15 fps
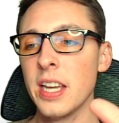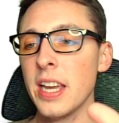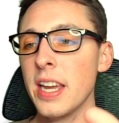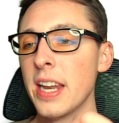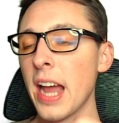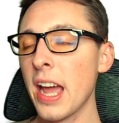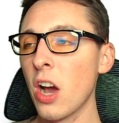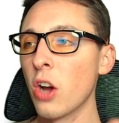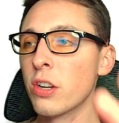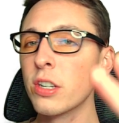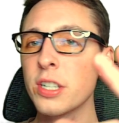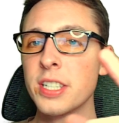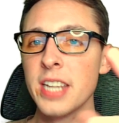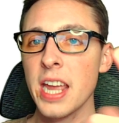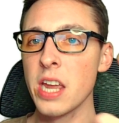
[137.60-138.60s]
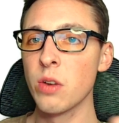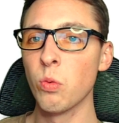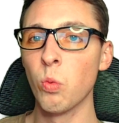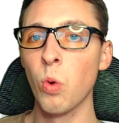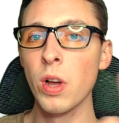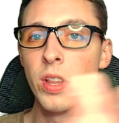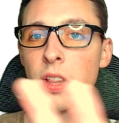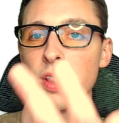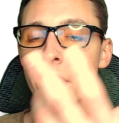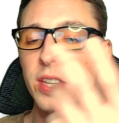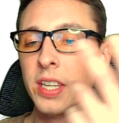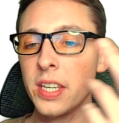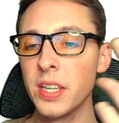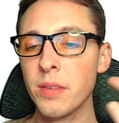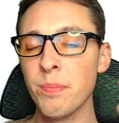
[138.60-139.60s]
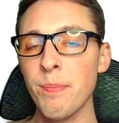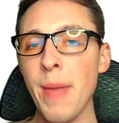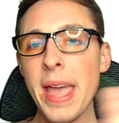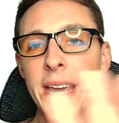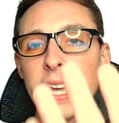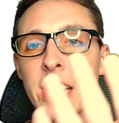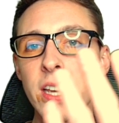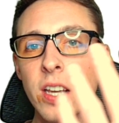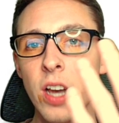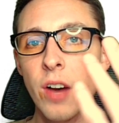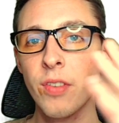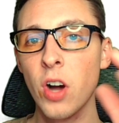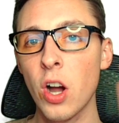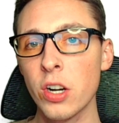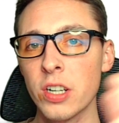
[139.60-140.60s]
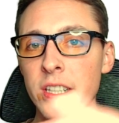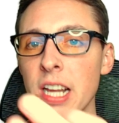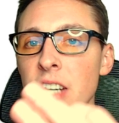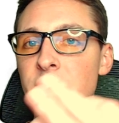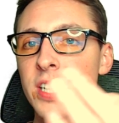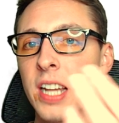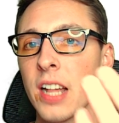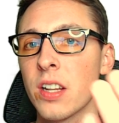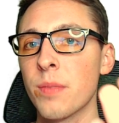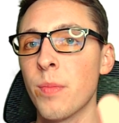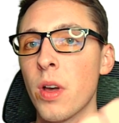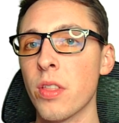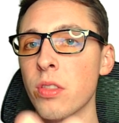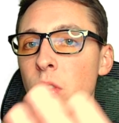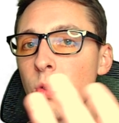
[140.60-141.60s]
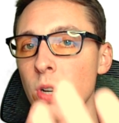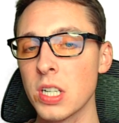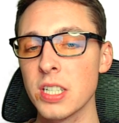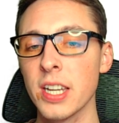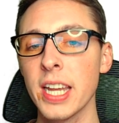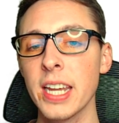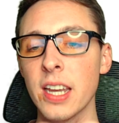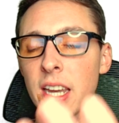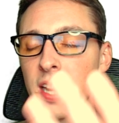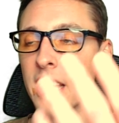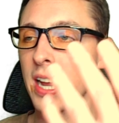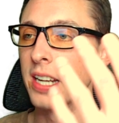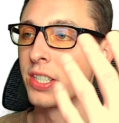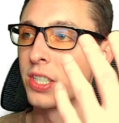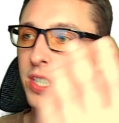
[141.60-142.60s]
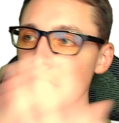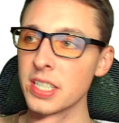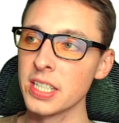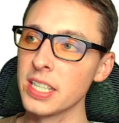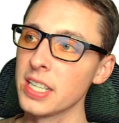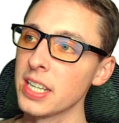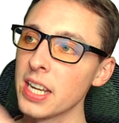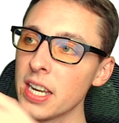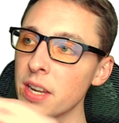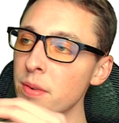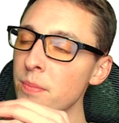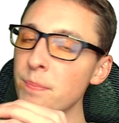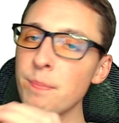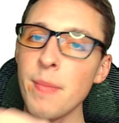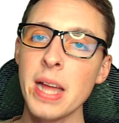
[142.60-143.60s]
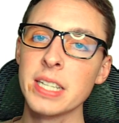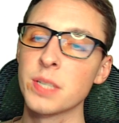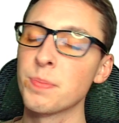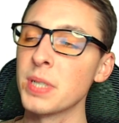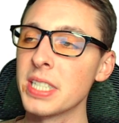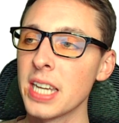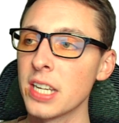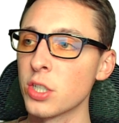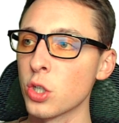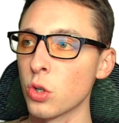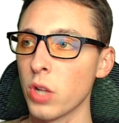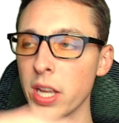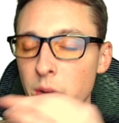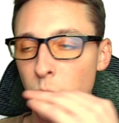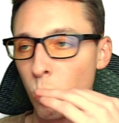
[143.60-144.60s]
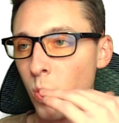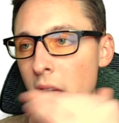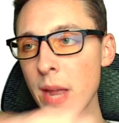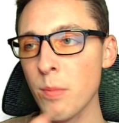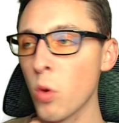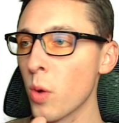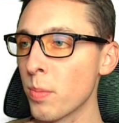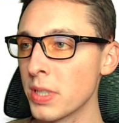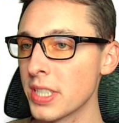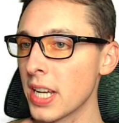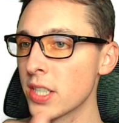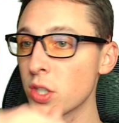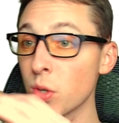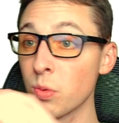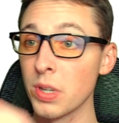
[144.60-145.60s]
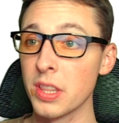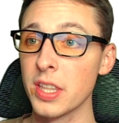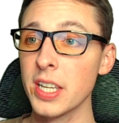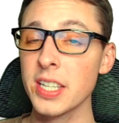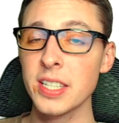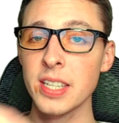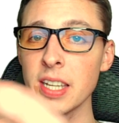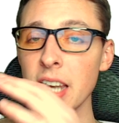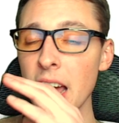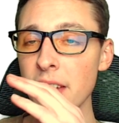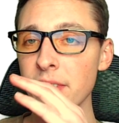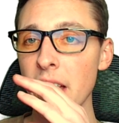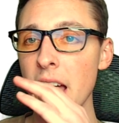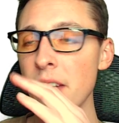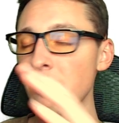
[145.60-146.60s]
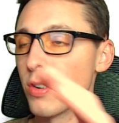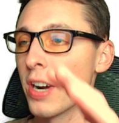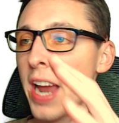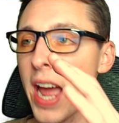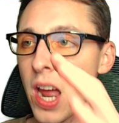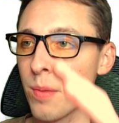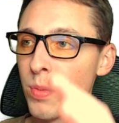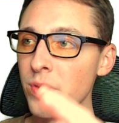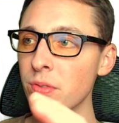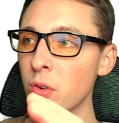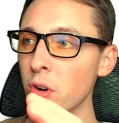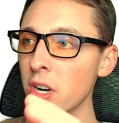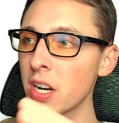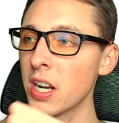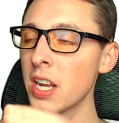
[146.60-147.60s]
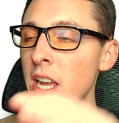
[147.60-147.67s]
And I understand what the making of a $100,000 month looks like. And I just see an immense potential, like way more potential with this than I've ever had before.